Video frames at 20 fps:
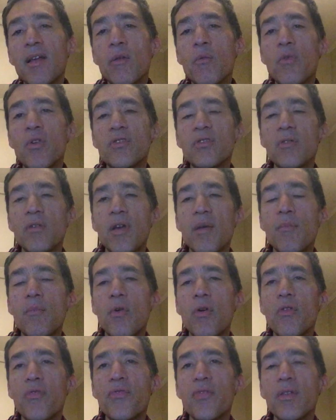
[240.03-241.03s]
that was
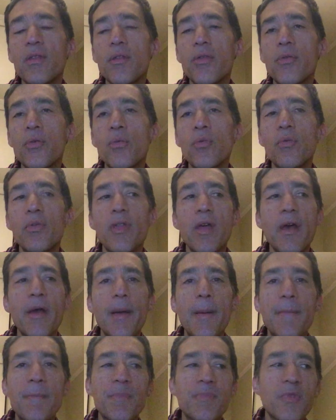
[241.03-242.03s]
morphing through
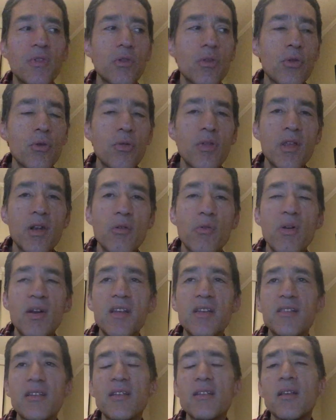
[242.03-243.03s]
the
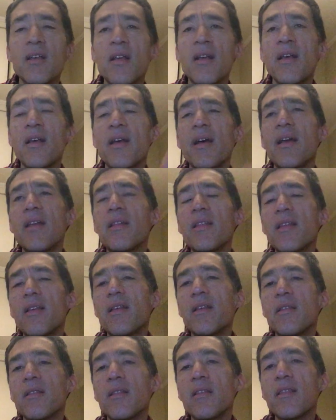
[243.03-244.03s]
releases, and
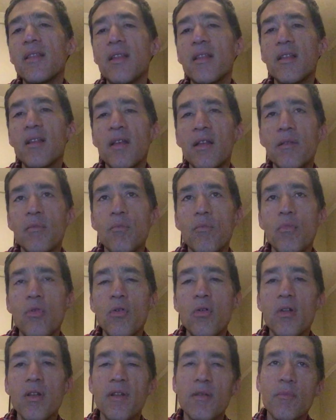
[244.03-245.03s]
in
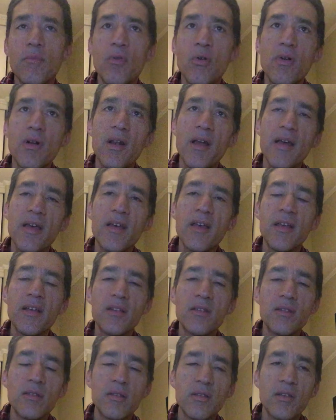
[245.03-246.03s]
more like
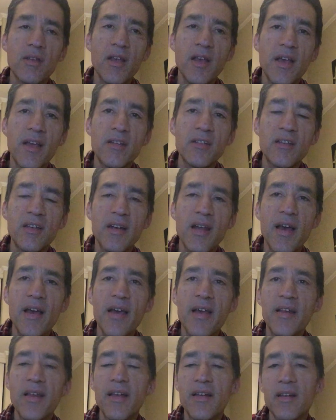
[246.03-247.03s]
in
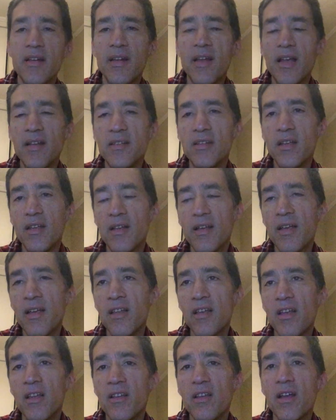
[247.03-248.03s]
89 and 90,
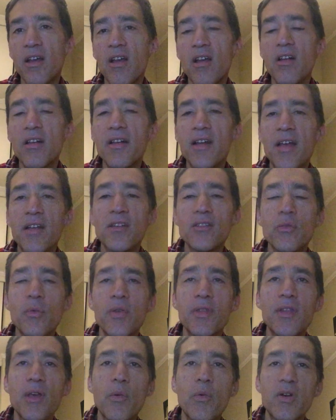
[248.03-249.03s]
in the early 90s,
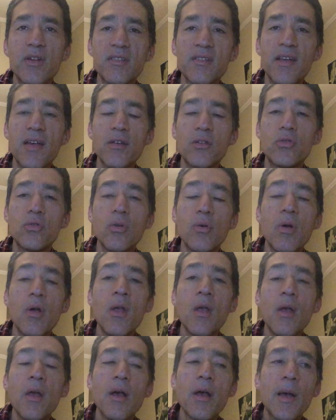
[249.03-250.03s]
when they were signed to
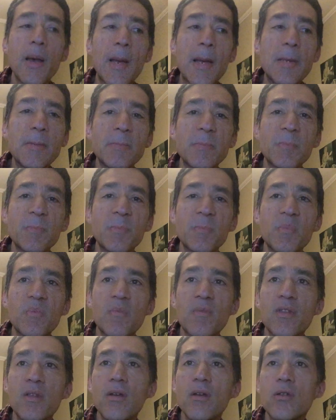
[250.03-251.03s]

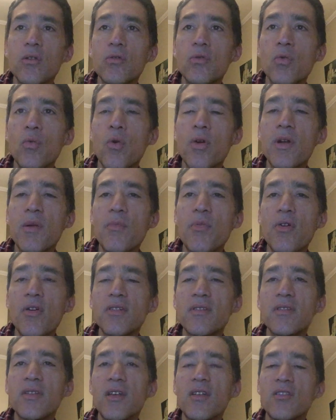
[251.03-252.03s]
Warner
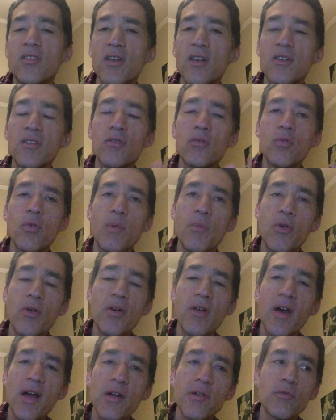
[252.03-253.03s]
Bros., they changed to a
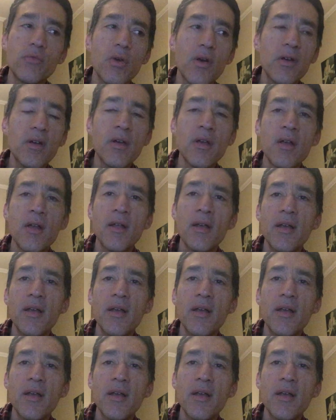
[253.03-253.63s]
more hard rock,